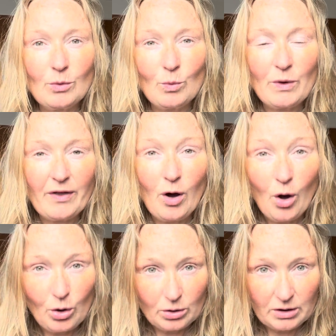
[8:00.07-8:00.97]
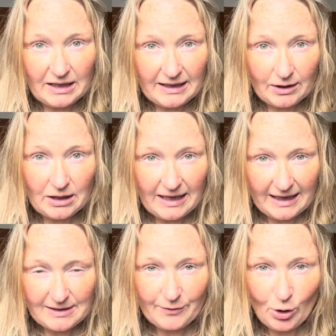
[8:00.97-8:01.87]
with the whole co
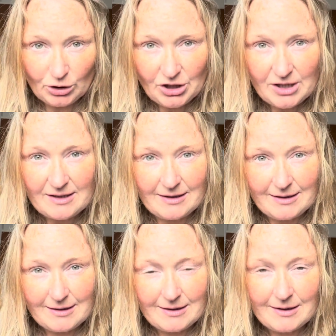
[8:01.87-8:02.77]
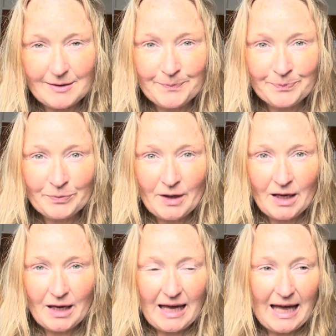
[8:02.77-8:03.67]
collective consciousness.
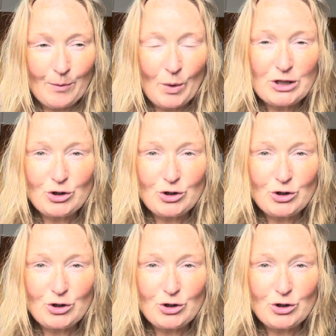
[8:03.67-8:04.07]
And when